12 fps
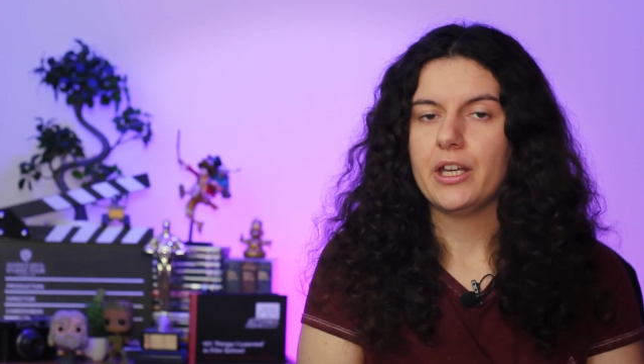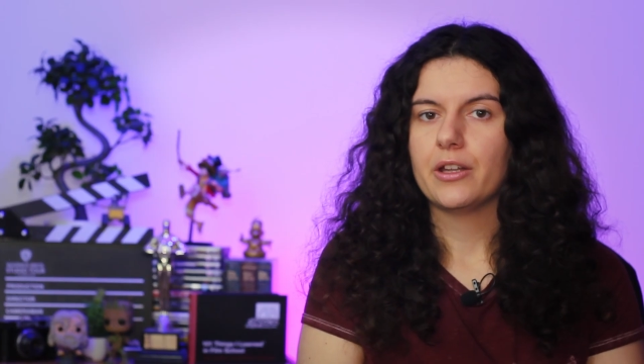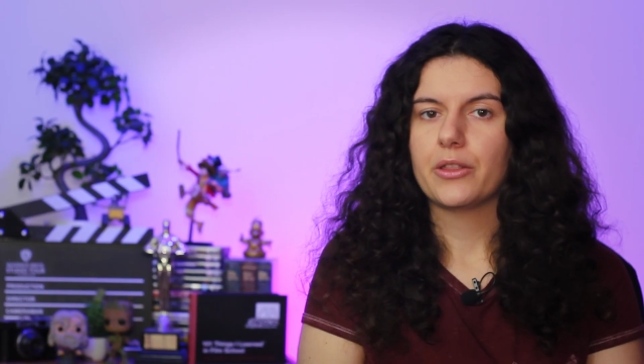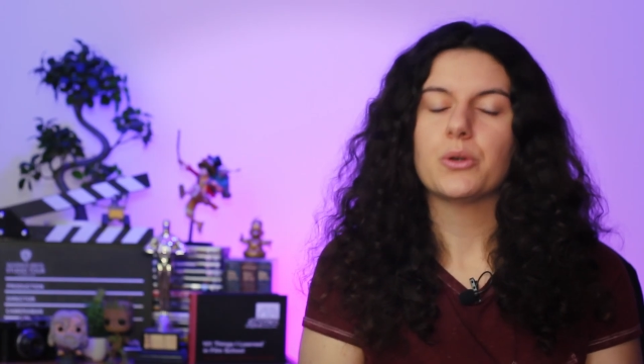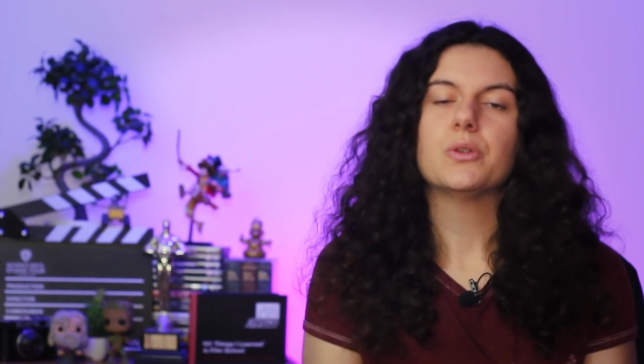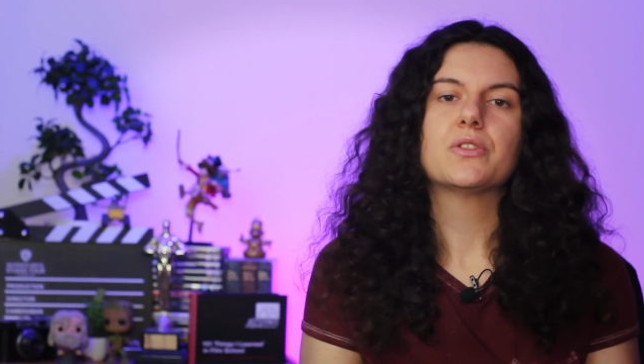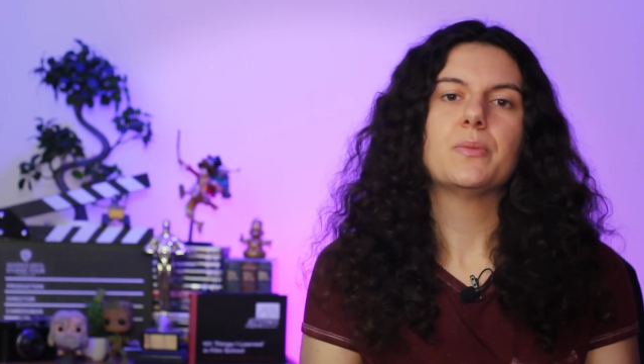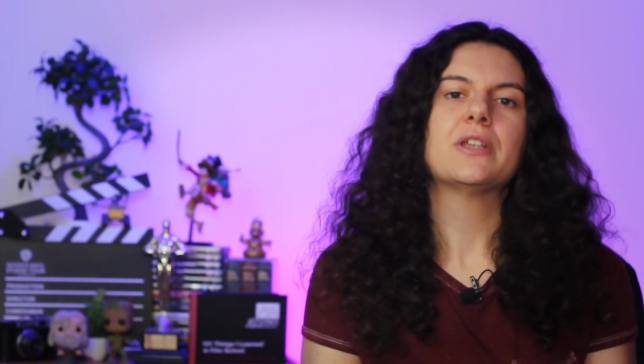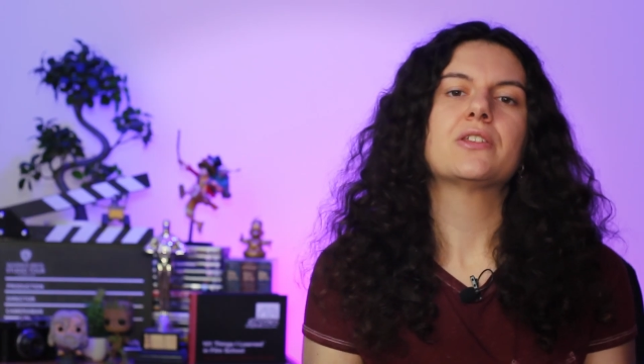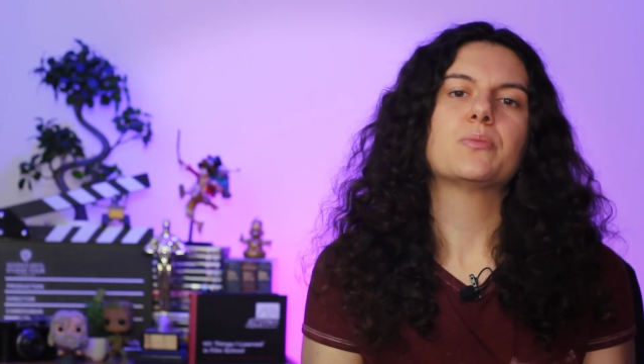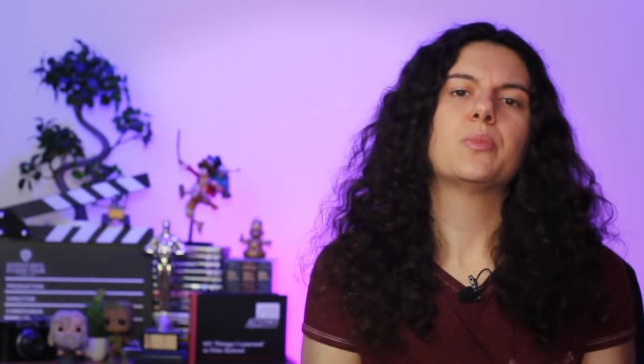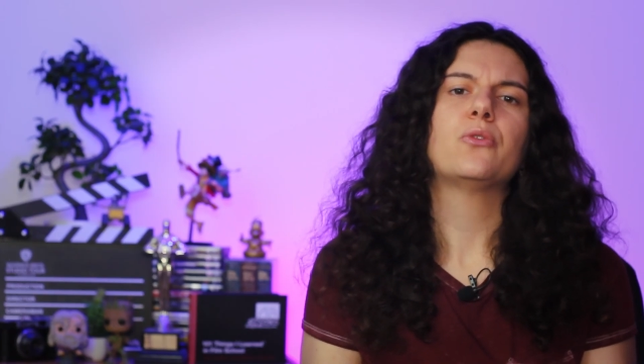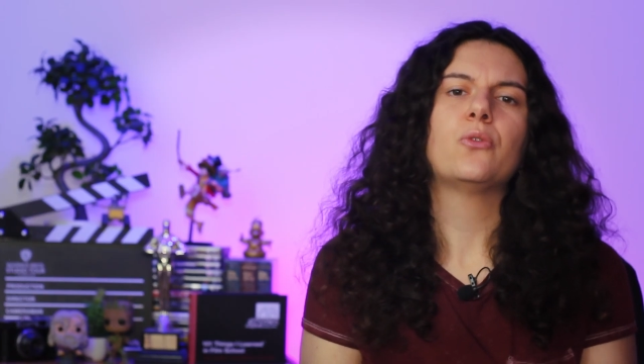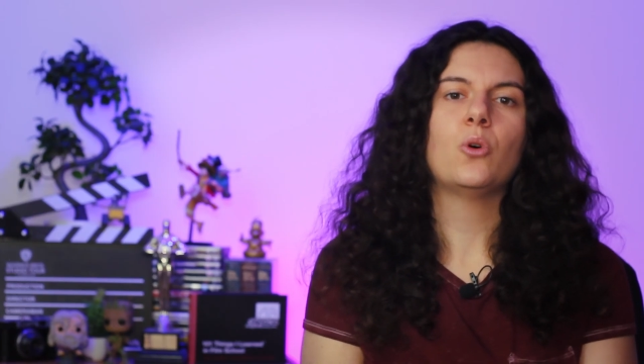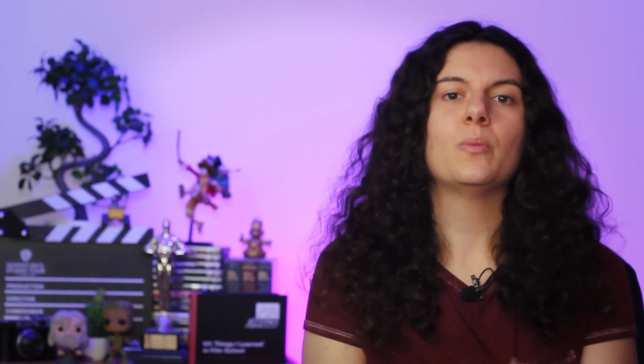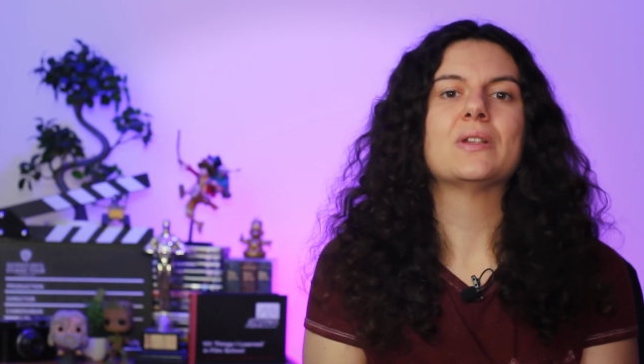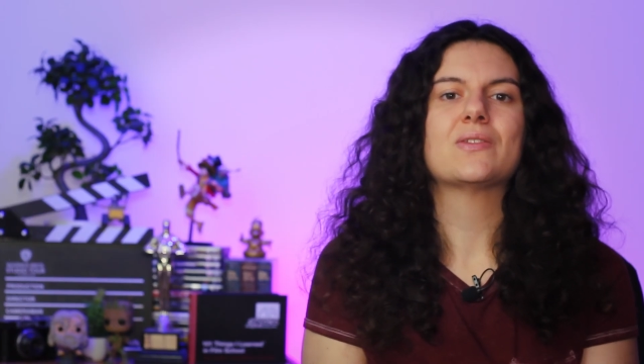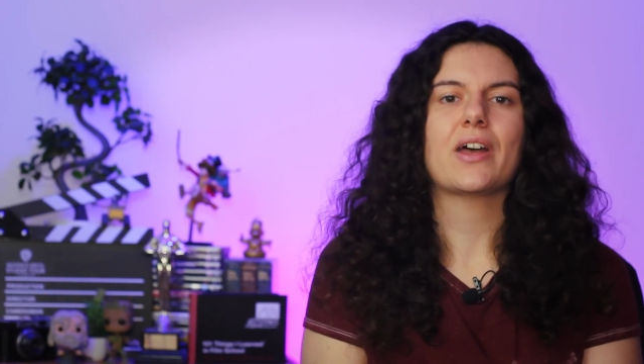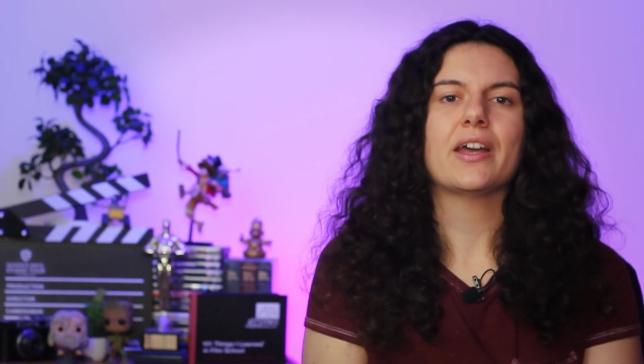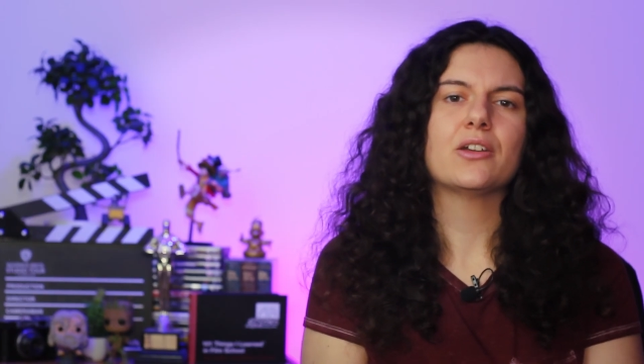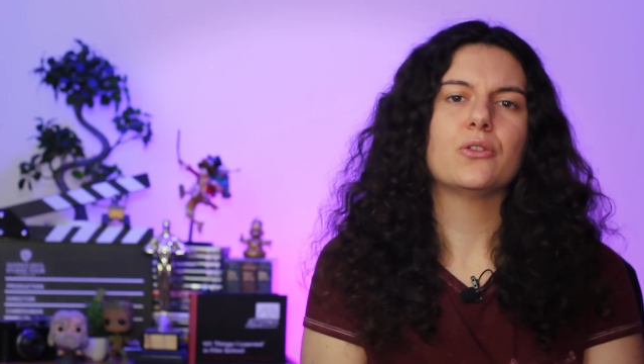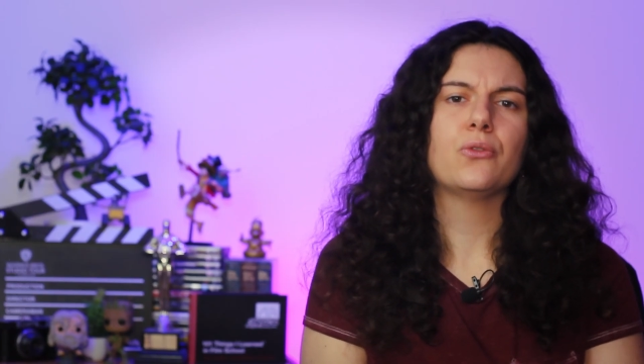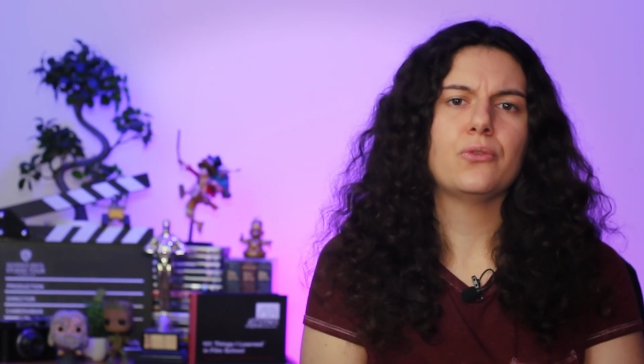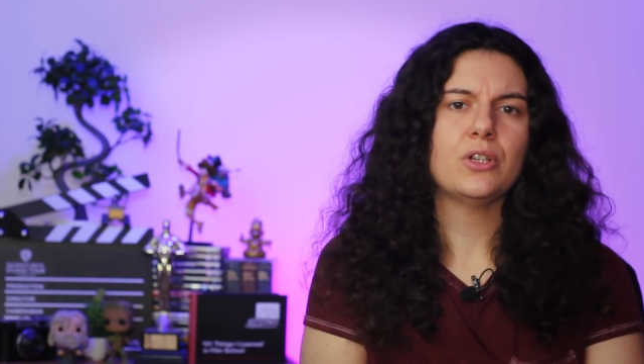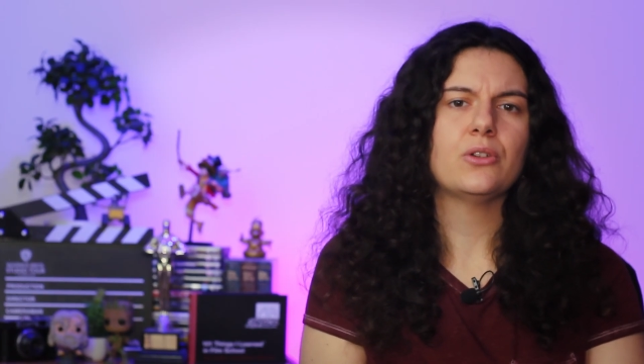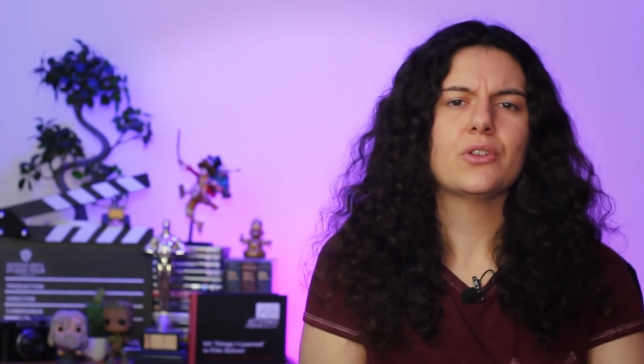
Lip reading: Through Smith's performance, I could feel